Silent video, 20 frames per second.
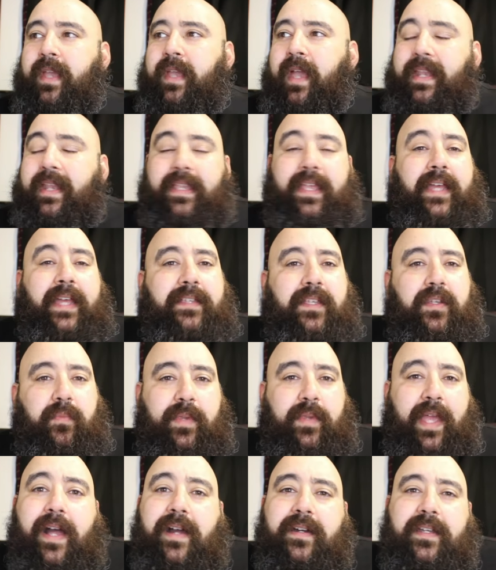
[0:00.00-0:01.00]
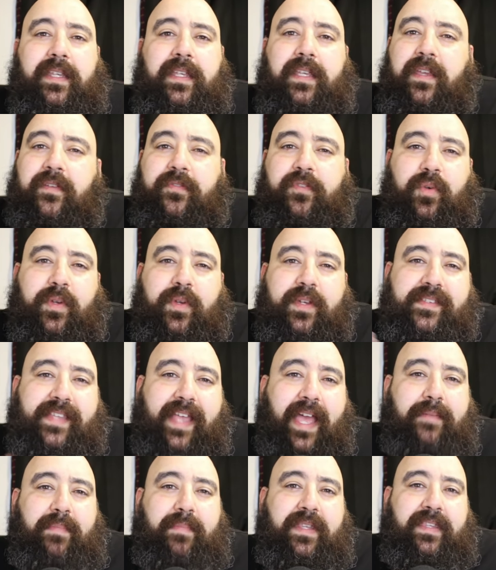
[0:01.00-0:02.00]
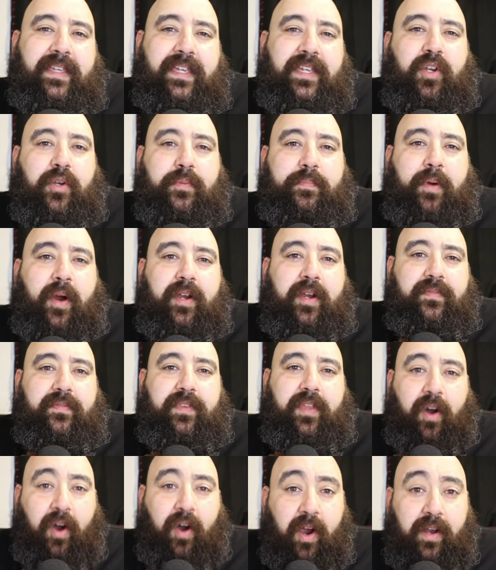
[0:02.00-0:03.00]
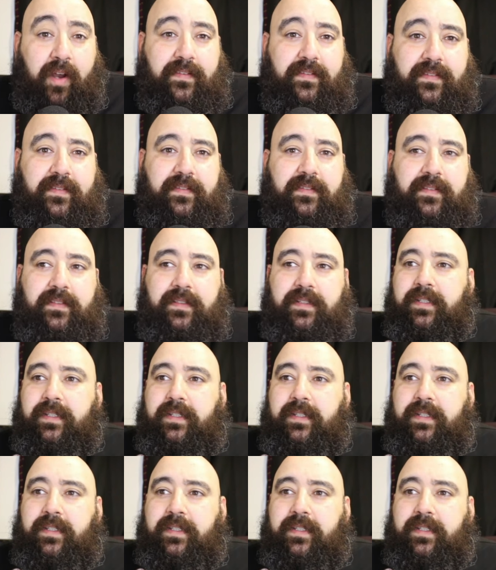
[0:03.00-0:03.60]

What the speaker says: And yet in reality, if you examine the inner part of the heart,